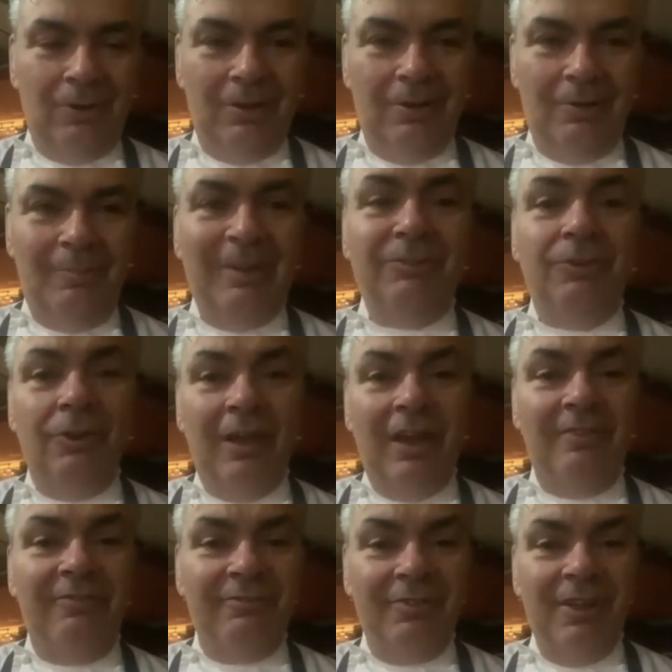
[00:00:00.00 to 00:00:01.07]
mental
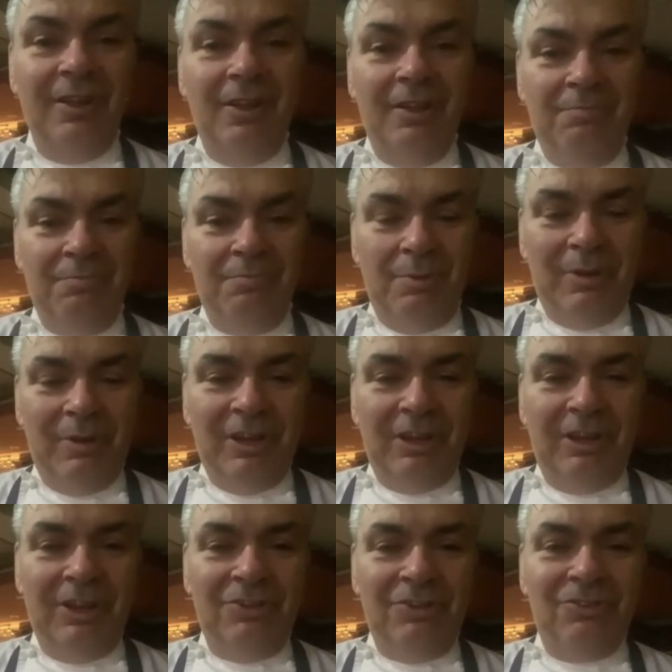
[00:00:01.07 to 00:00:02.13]
health
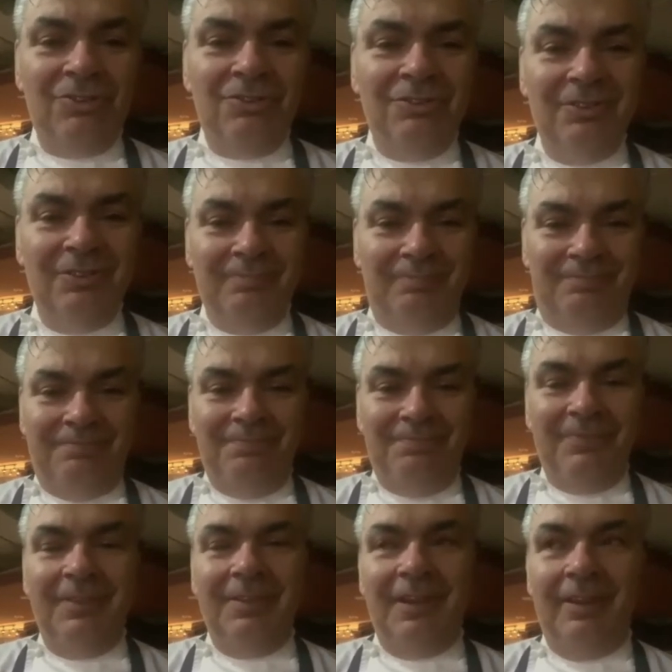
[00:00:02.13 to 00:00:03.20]
publication, and
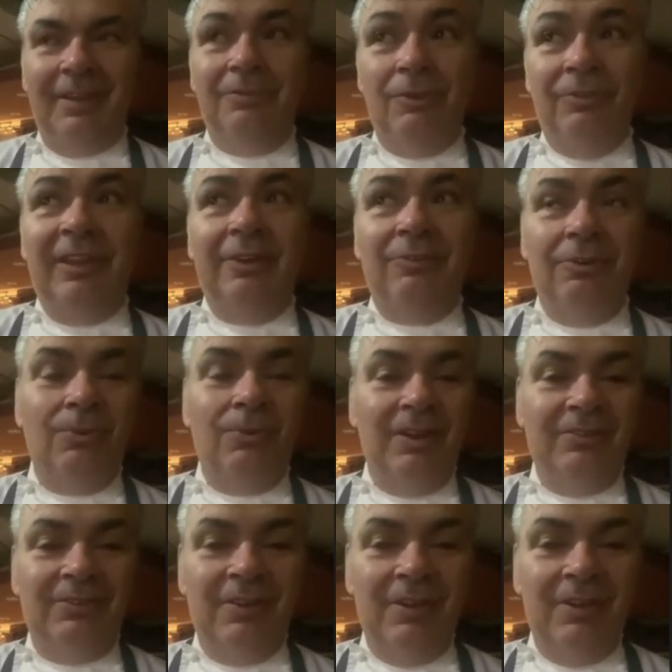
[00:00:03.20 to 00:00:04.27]
the title was
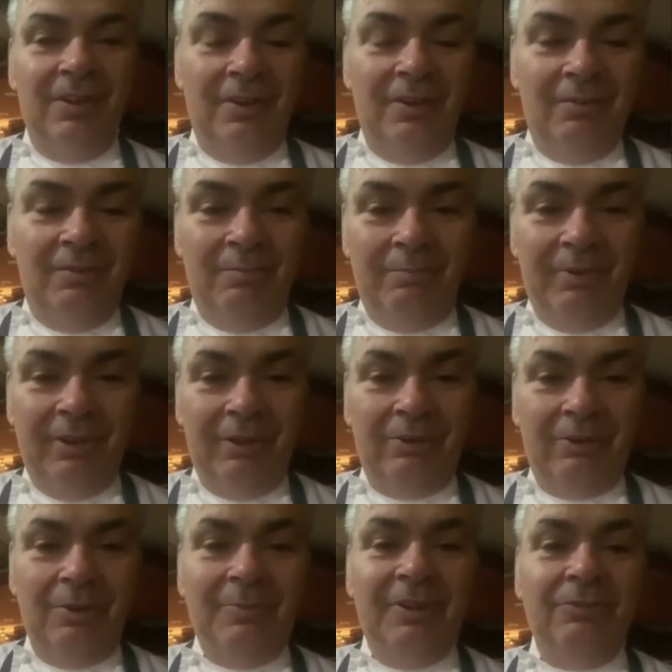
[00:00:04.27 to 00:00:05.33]
"Becoming the
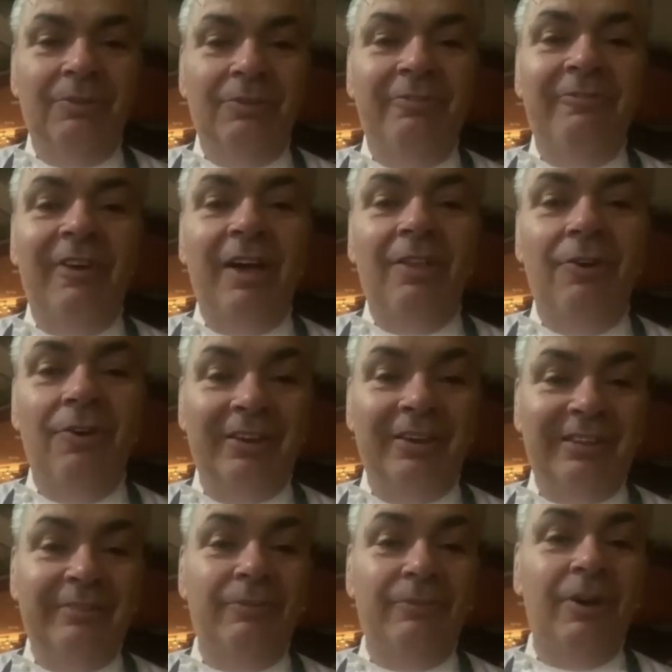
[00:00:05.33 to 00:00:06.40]
Father I Never Had,"
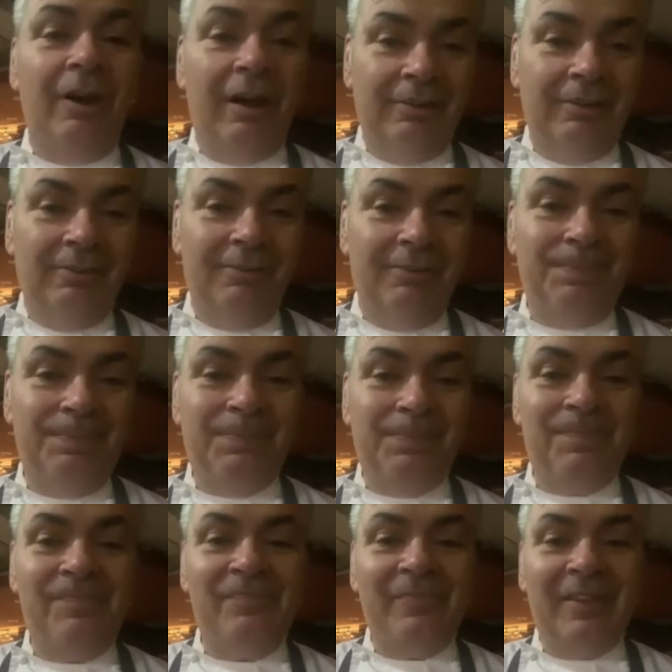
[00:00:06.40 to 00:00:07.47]
and
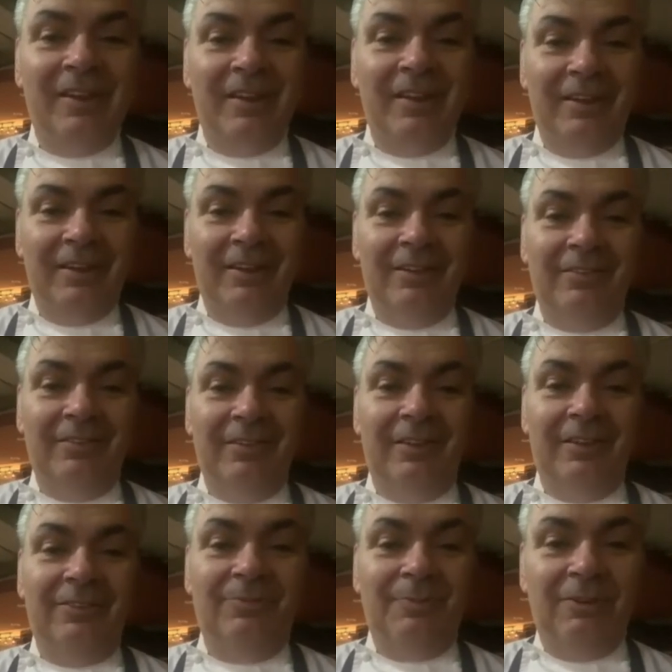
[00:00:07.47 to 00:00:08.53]
I speak about that
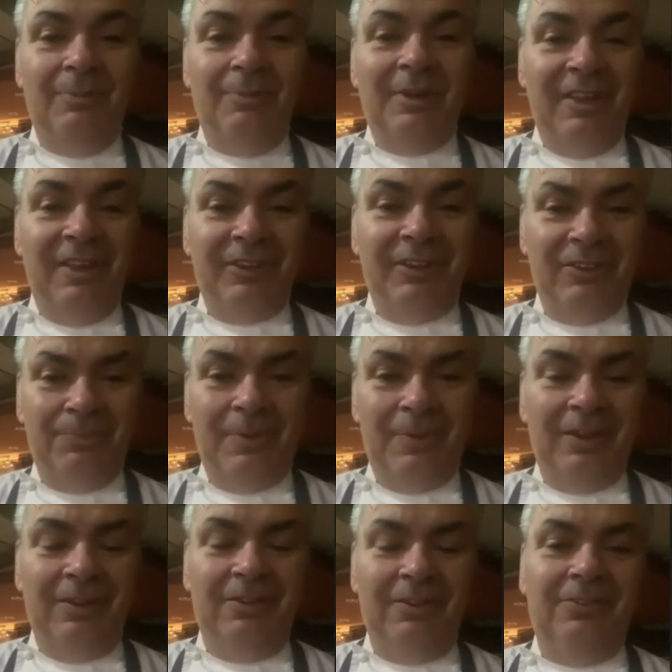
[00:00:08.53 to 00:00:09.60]
experience,
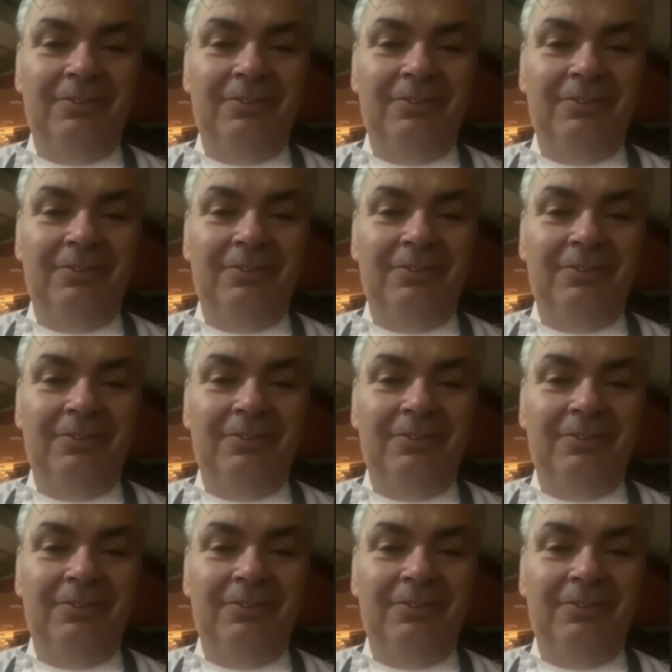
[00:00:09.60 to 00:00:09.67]
and